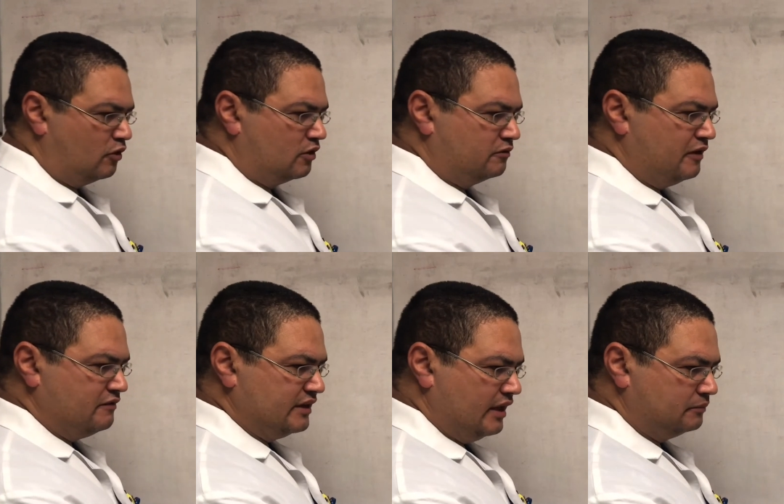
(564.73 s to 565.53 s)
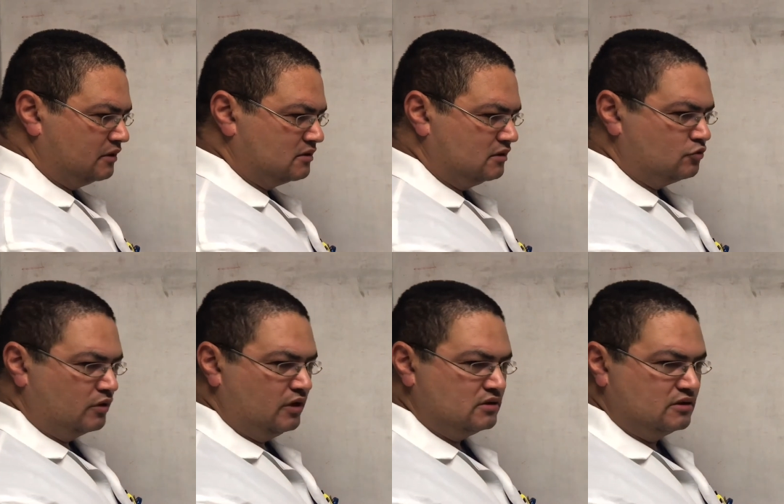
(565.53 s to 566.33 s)
or 5 adapters. Each one
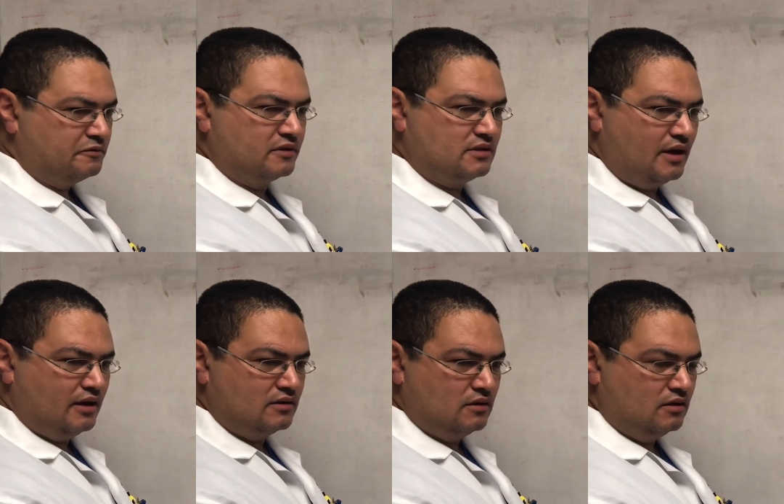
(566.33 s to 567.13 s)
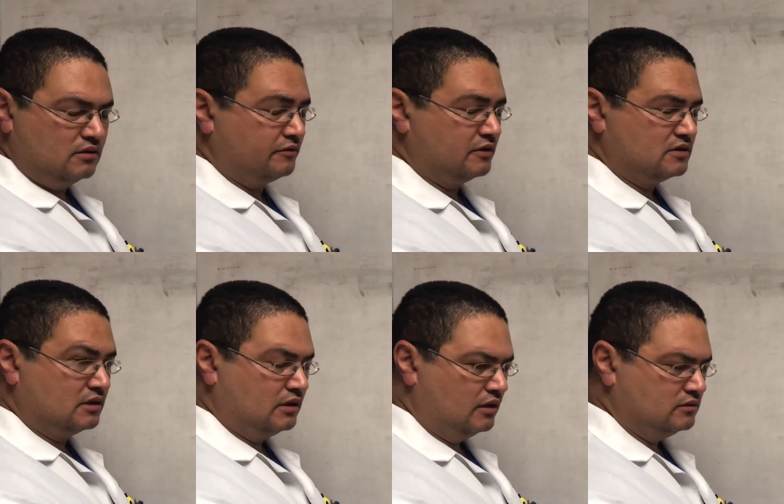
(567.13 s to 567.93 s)
has a different size,
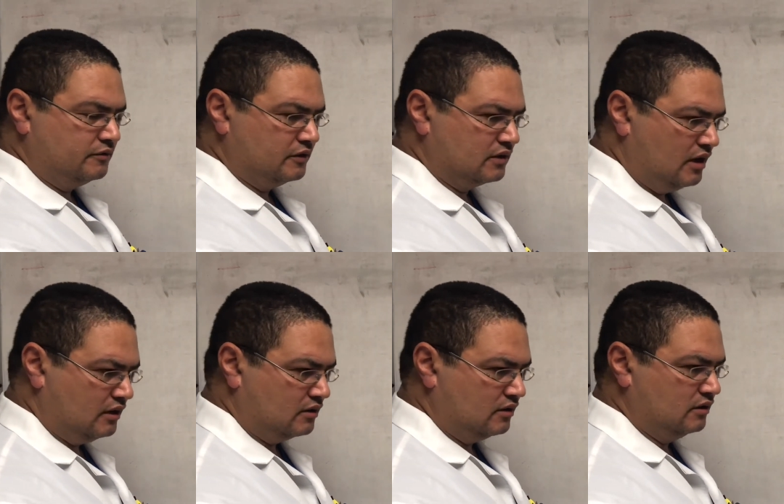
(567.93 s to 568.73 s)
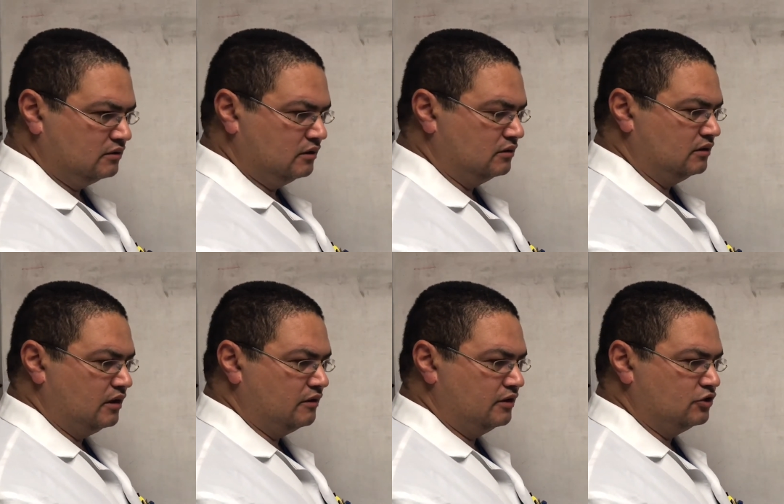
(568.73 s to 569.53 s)
different color, and
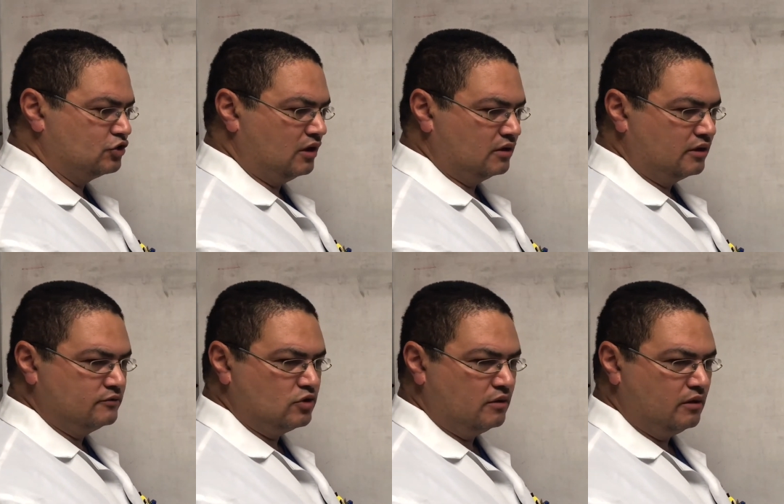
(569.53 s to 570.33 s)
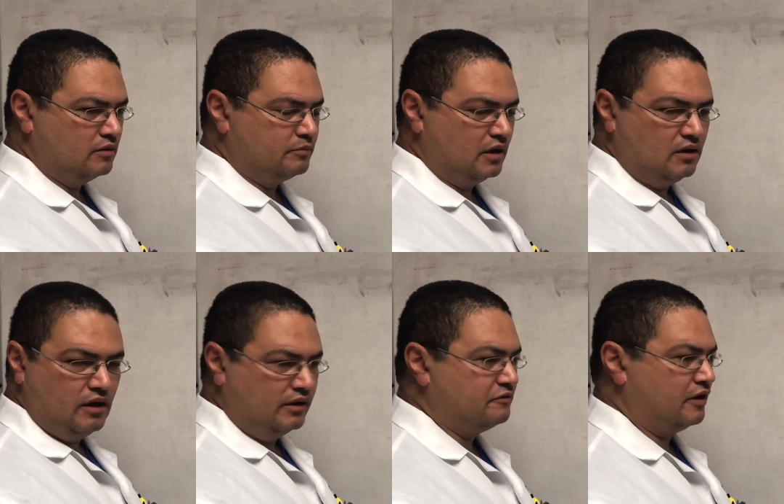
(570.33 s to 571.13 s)
each color gives you
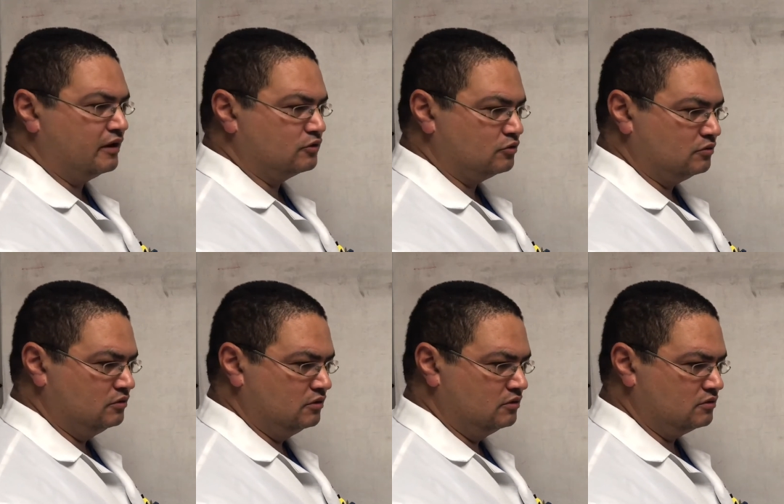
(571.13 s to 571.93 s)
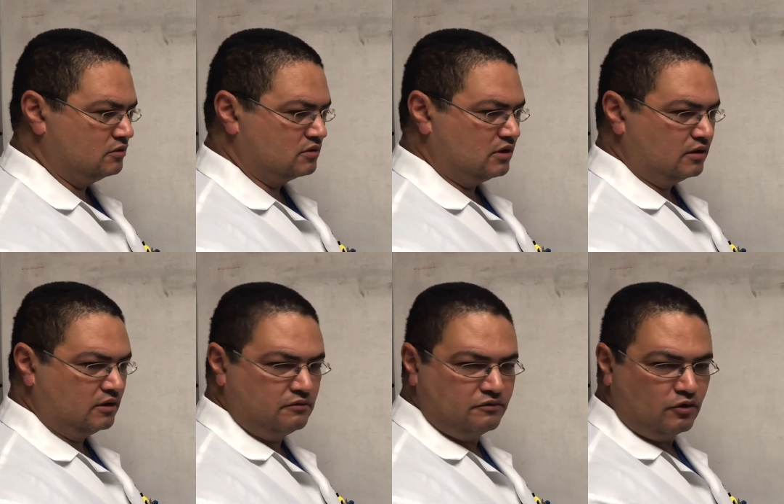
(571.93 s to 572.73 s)
an FiO2. So this color
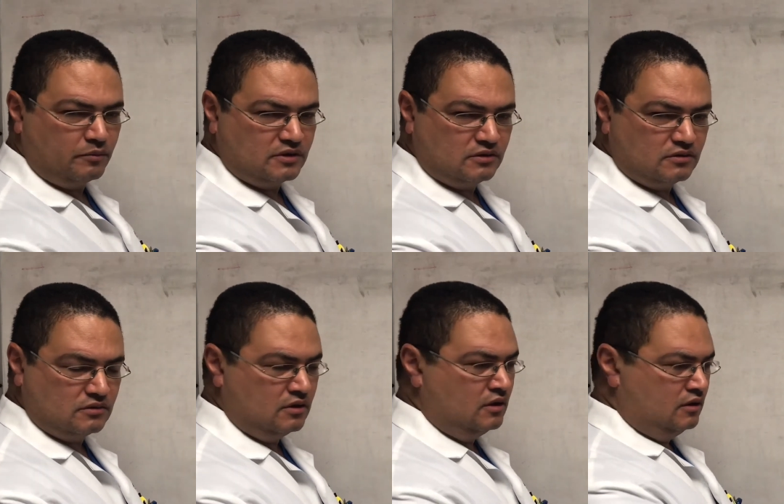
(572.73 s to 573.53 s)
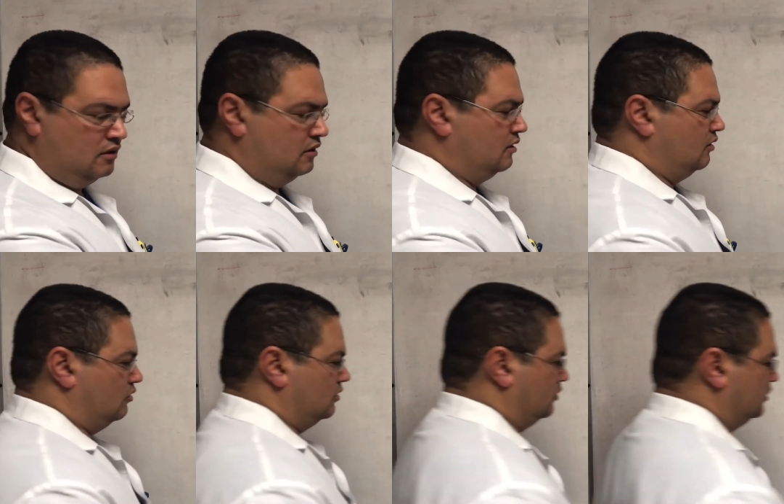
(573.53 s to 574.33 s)
gives you 40%, this one, all the way to